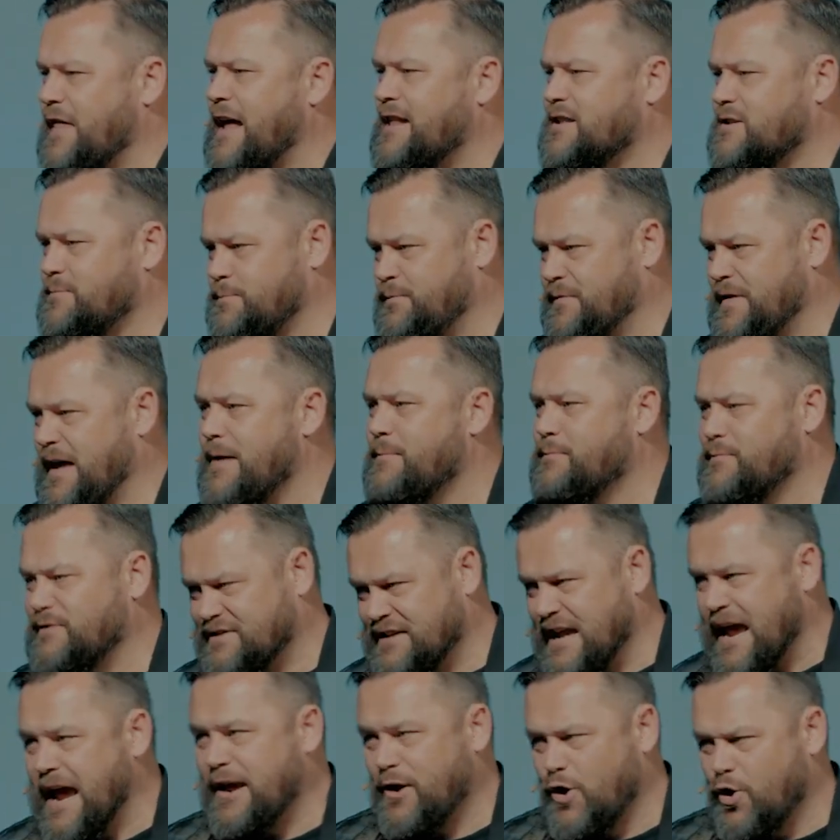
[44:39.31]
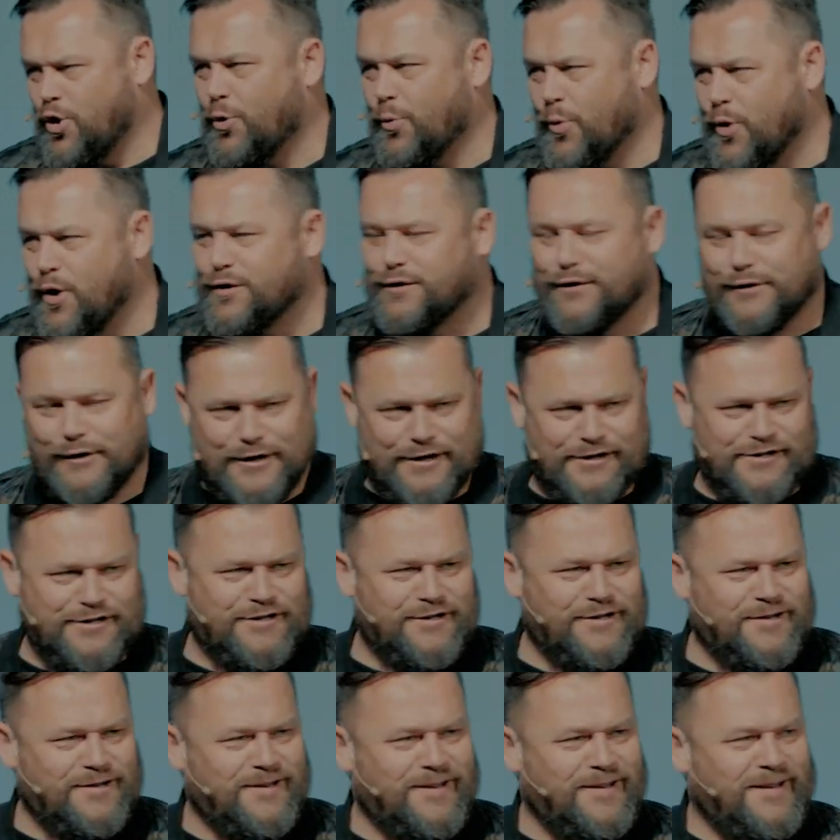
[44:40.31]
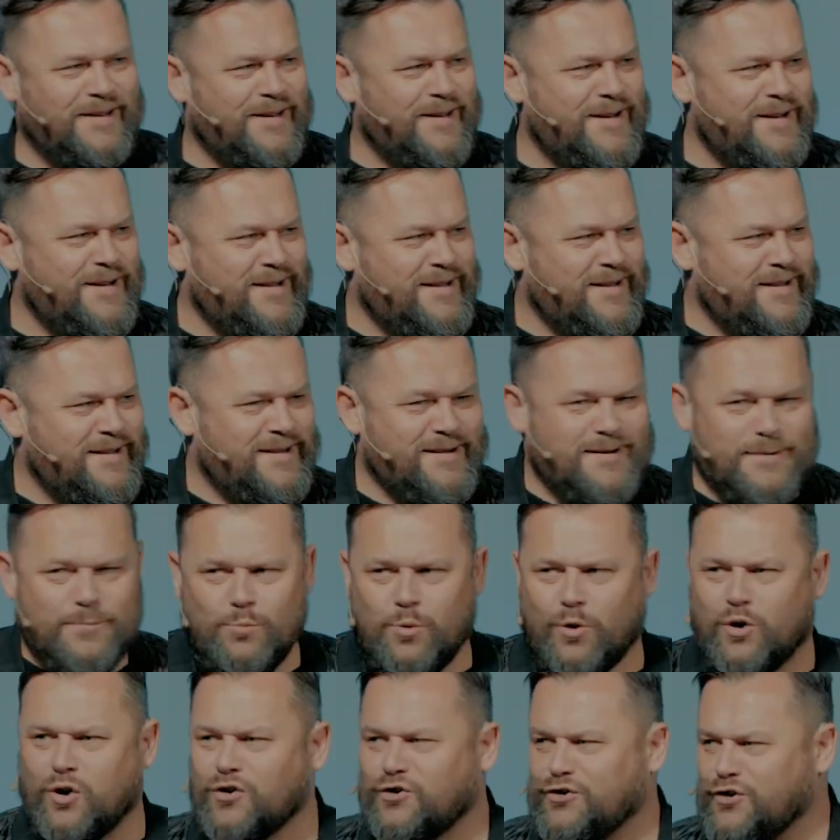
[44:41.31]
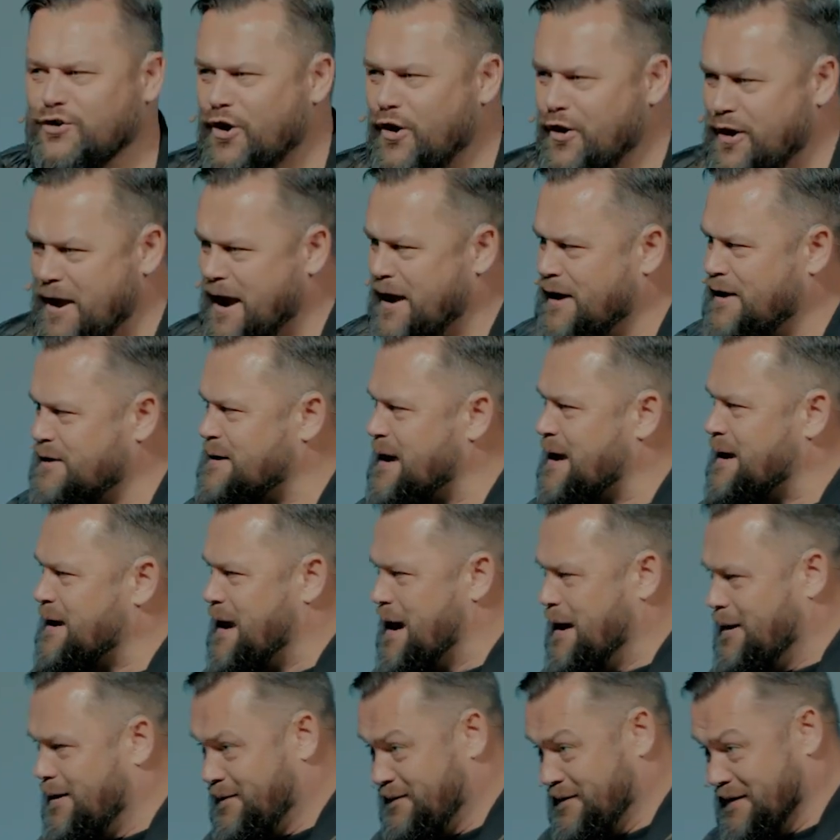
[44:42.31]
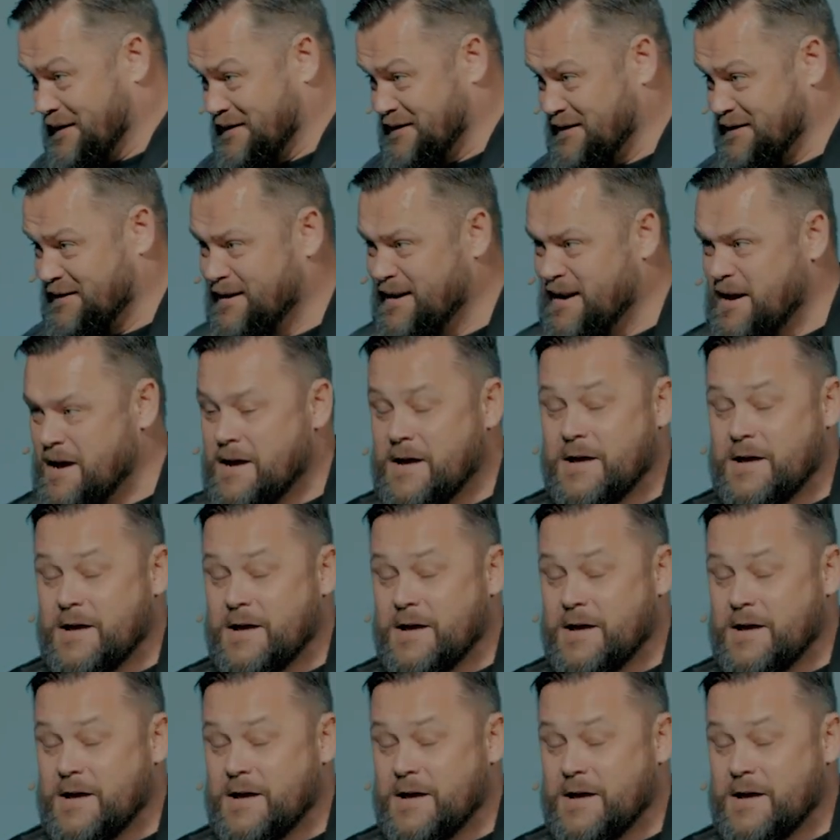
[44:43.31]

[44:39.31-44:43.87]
That's them saying you're worthless because you don't know how to take care of us.